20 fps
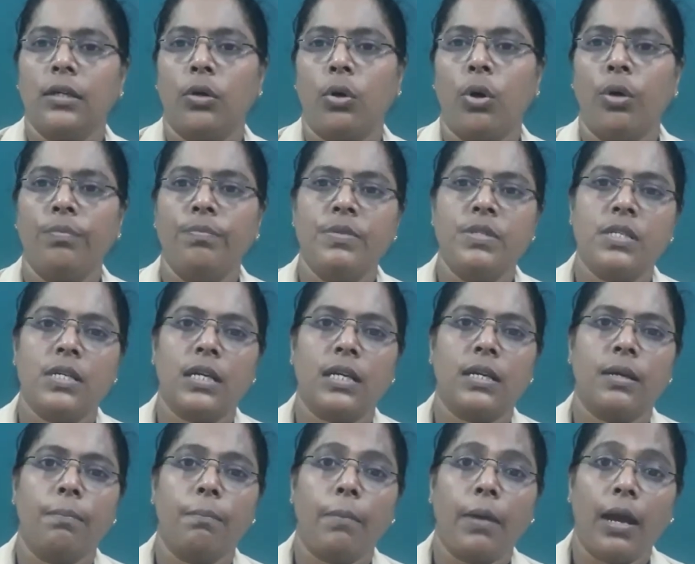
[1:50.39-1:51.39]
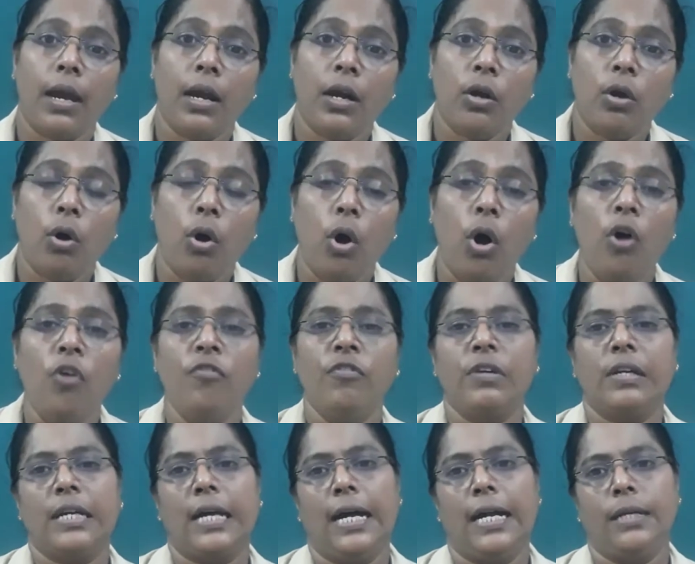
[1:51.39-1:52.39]
object made
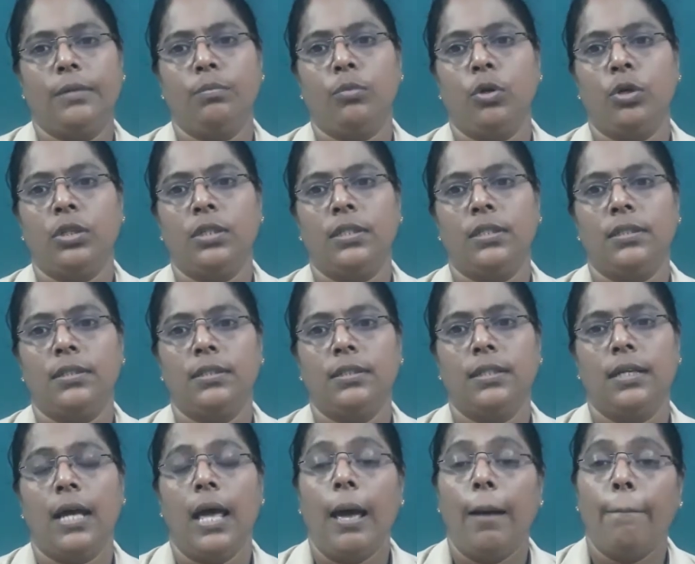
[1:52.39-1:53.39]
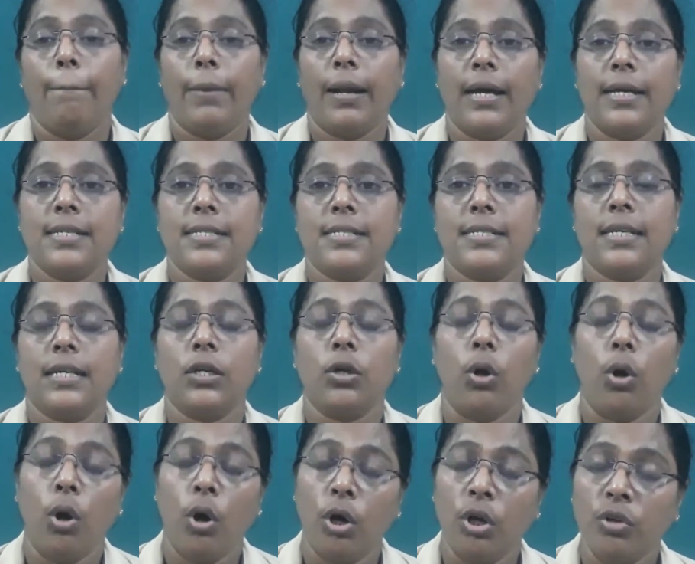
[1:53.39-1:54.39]
of cardboard, plastic
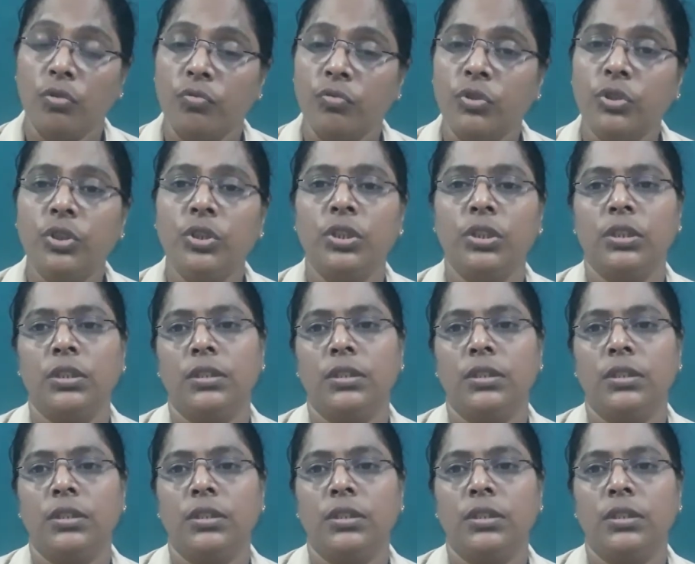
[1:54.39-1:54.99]
or wood.